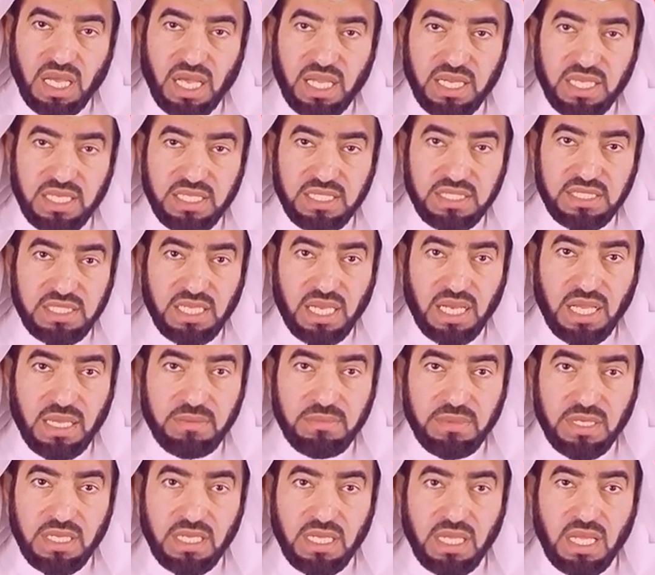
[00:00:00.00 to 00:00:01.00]
alayhi
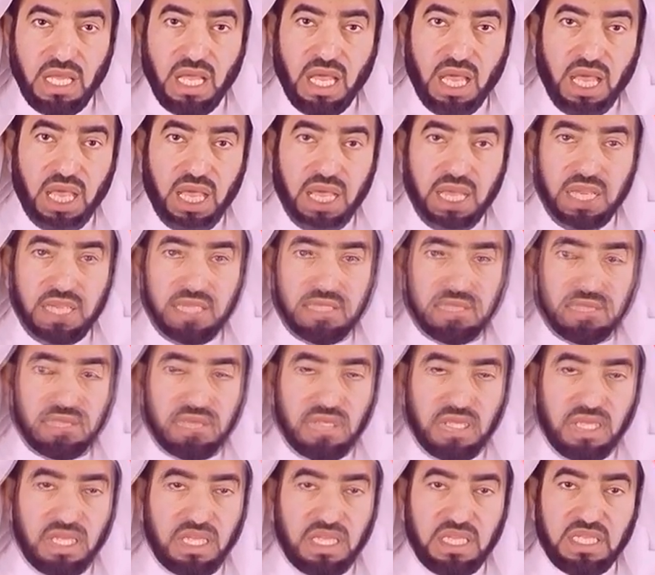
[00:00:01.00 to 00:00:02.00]
salam, and
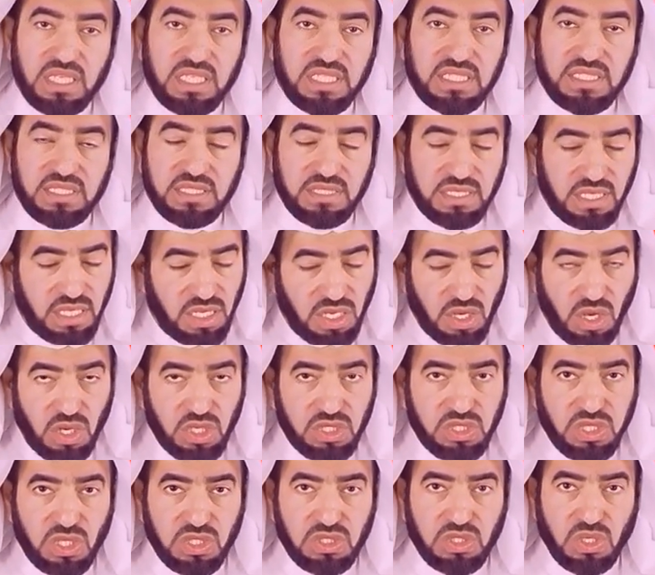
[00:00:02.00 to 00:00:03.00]
he is
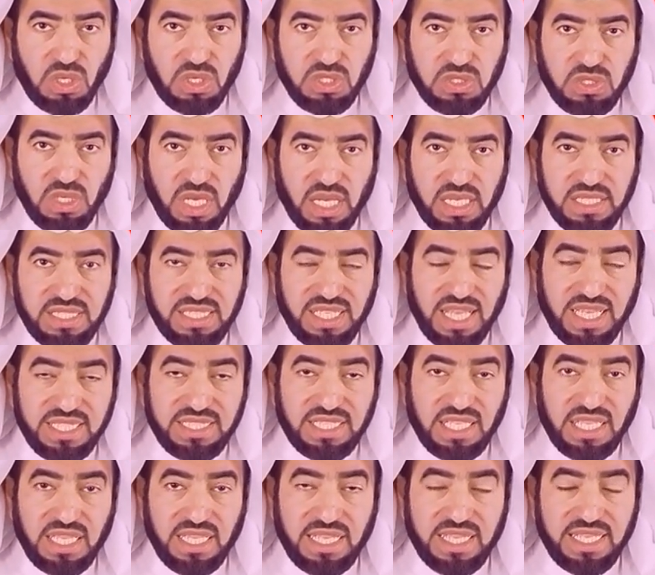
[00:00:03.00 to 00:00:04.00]
also told to us
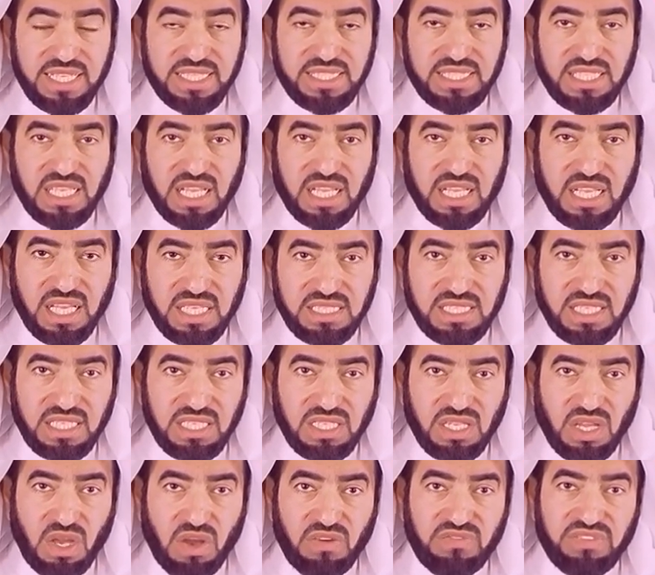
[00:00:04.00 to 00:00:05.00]
that he is the
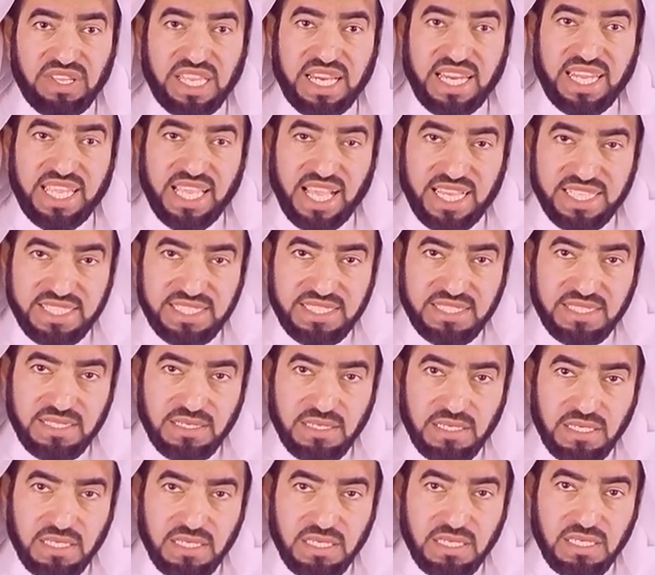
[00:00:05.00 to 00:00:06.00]
cousin of Ilyas.
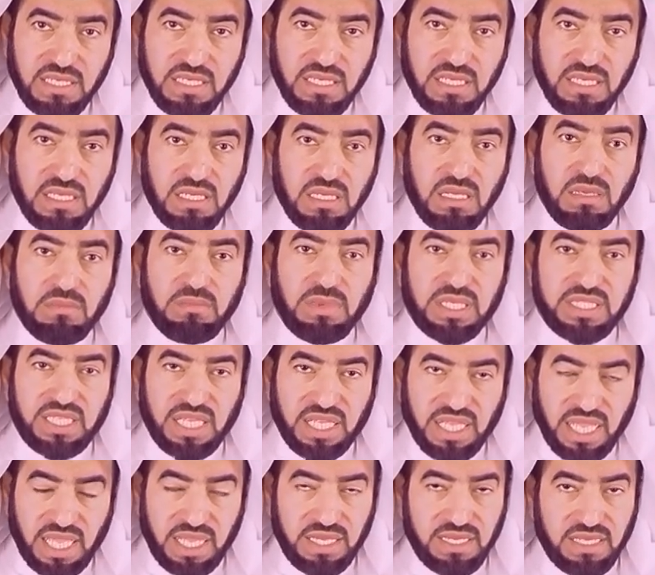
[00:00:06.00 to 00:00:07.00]
But
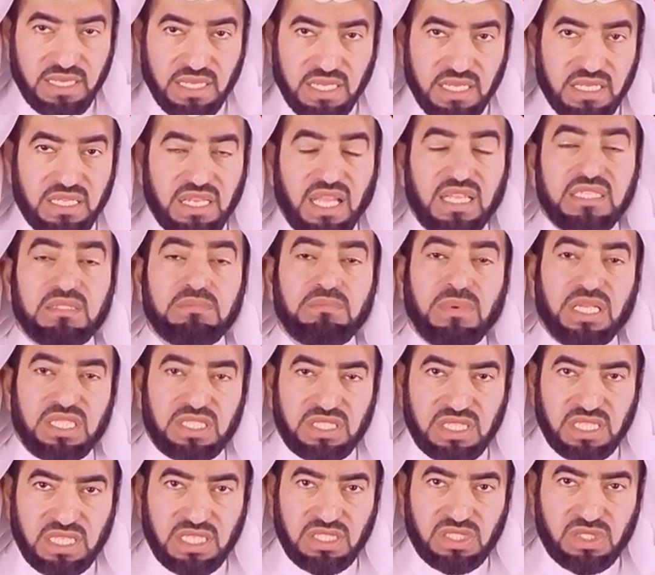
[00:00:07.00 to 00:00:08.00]
again, not
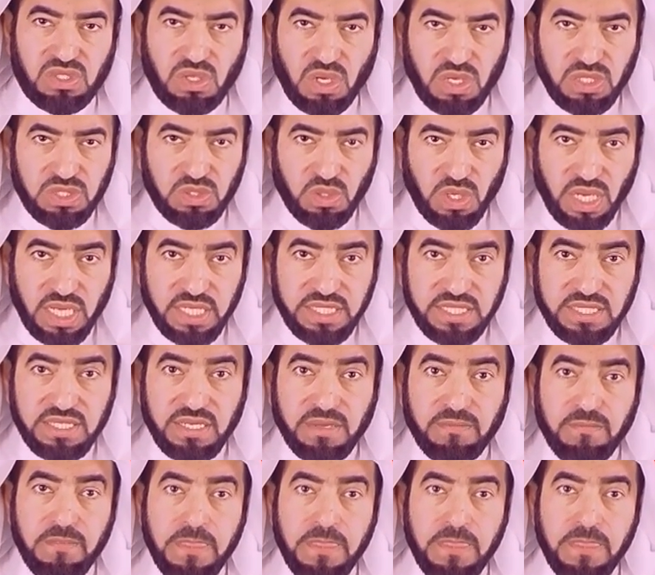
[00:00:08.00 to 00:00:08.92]
much is told to us